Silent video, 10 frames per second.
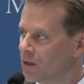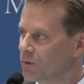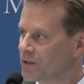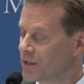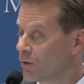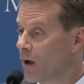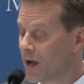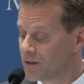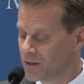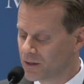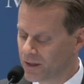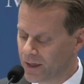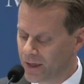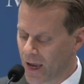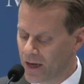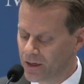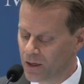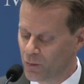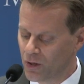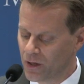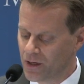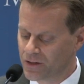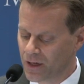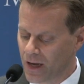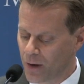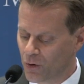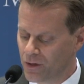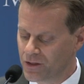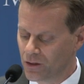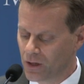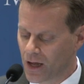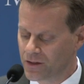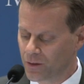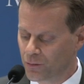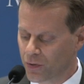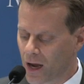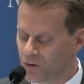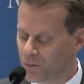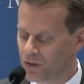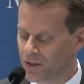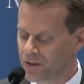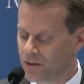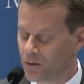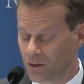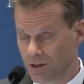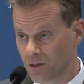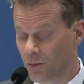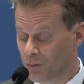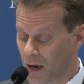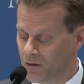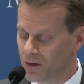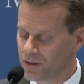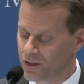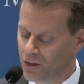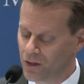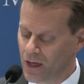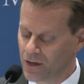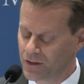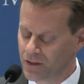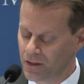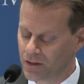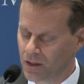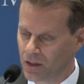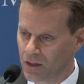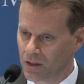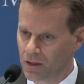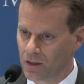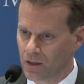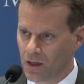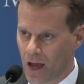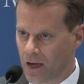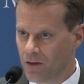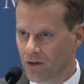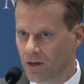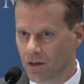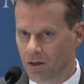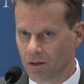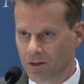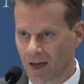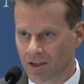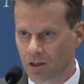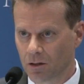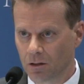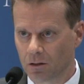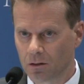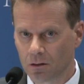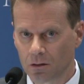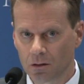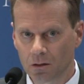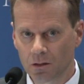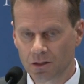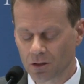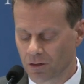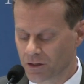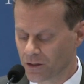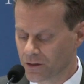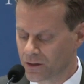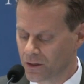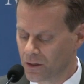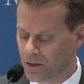We see a rise in gated communities and neighborhoods utilizing private security agencies, and even technical solutions.